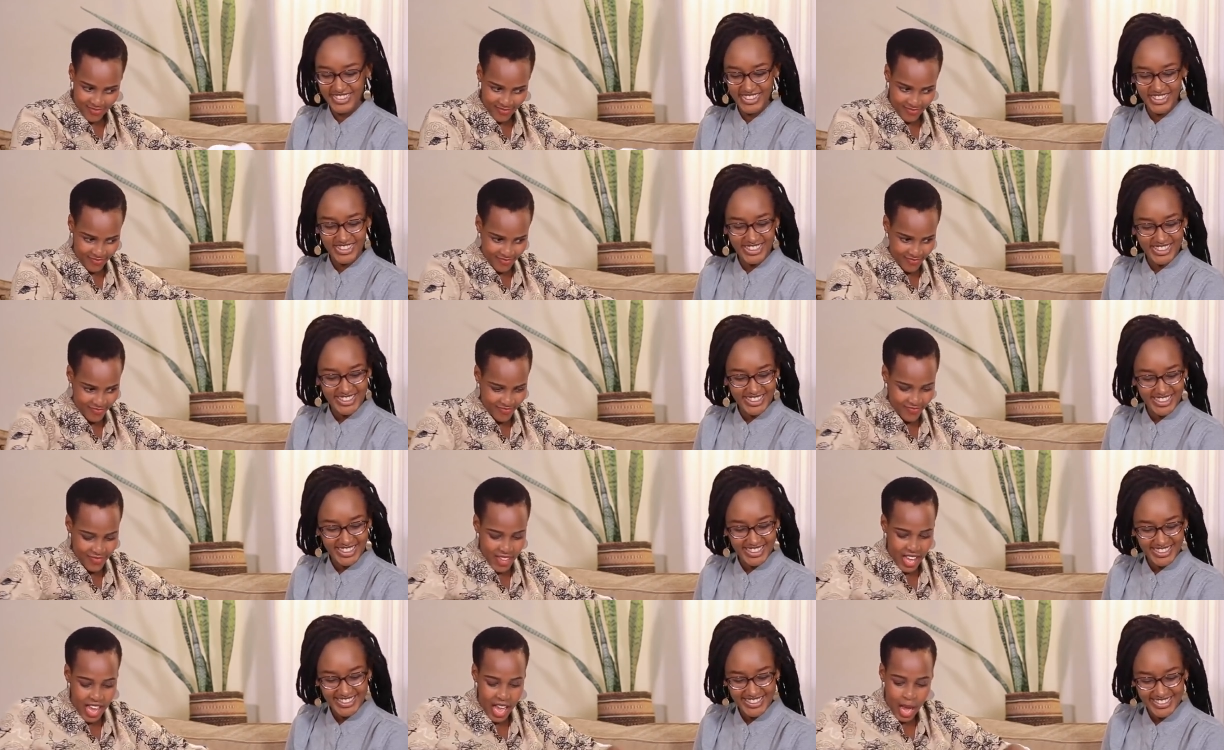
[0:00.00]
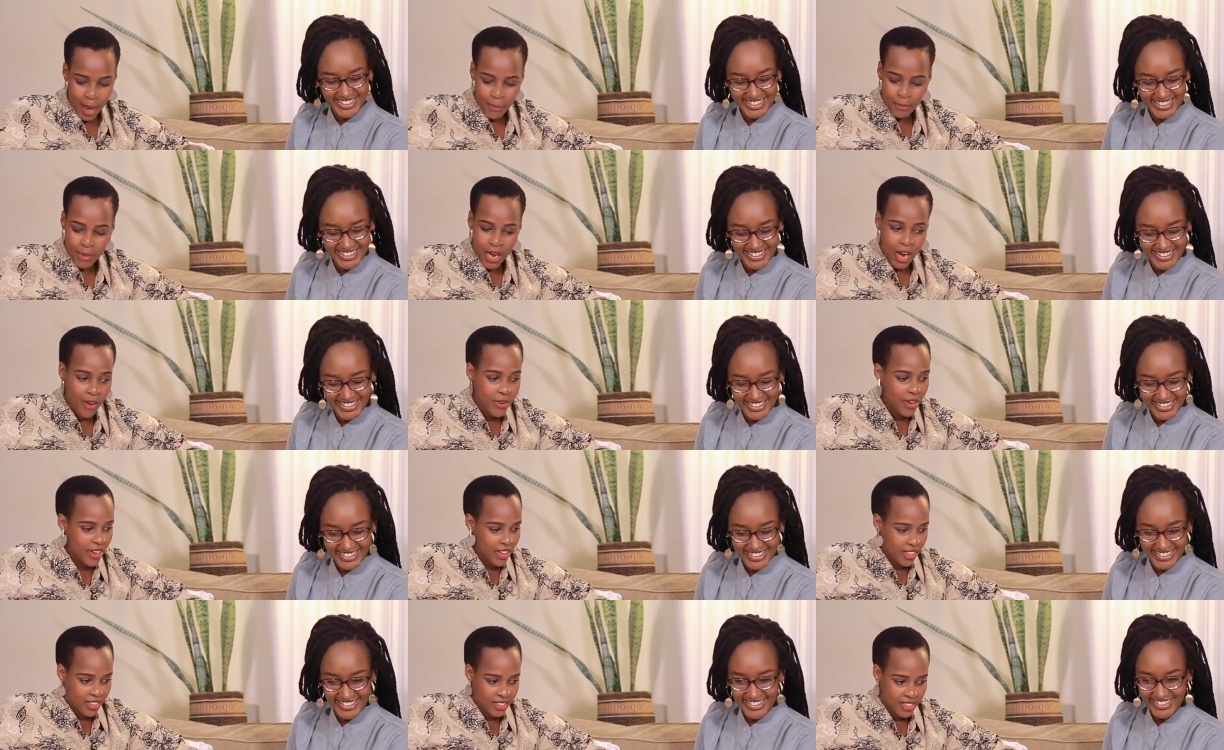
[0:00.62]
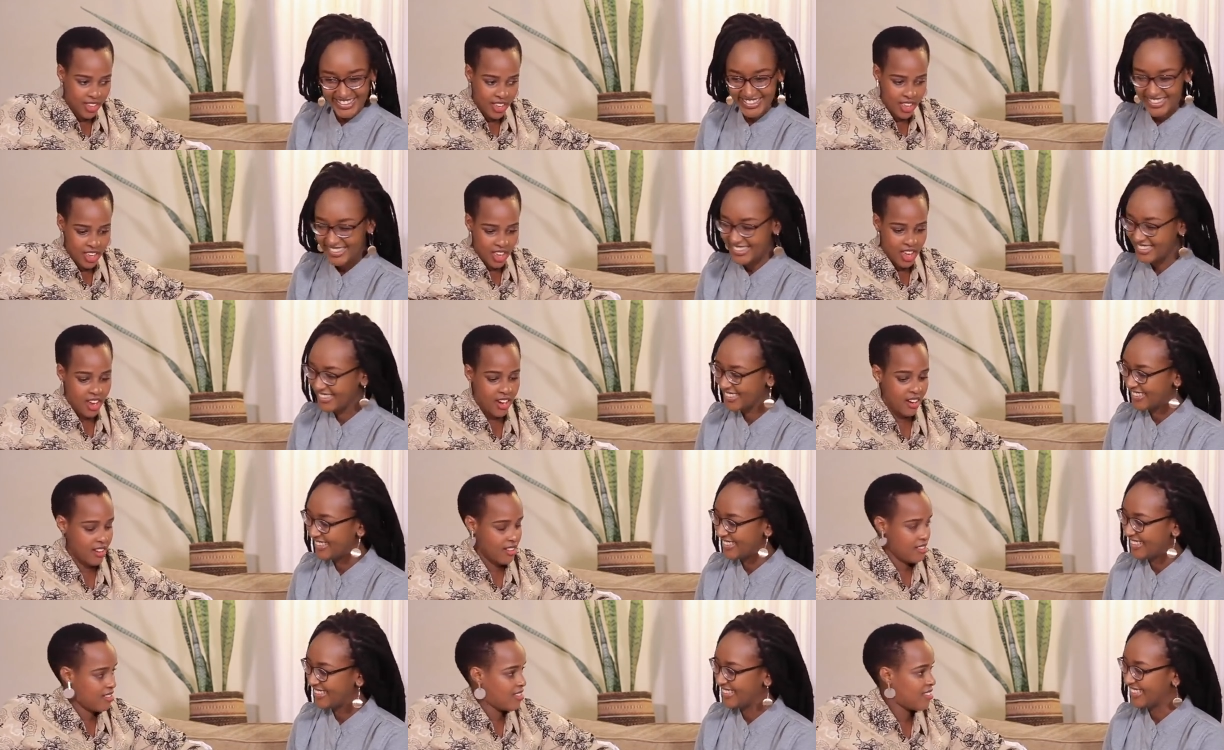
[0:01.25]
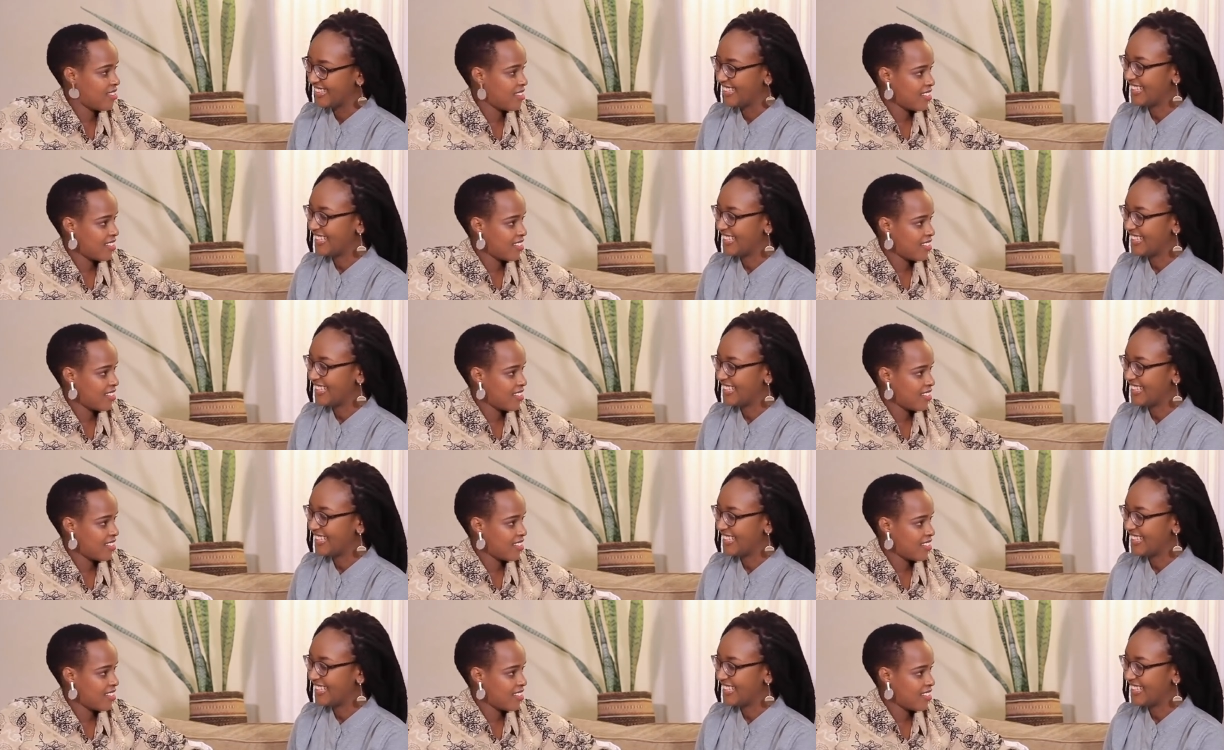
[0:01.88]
Speaker 1: Not yet. I'm carrying a thing here.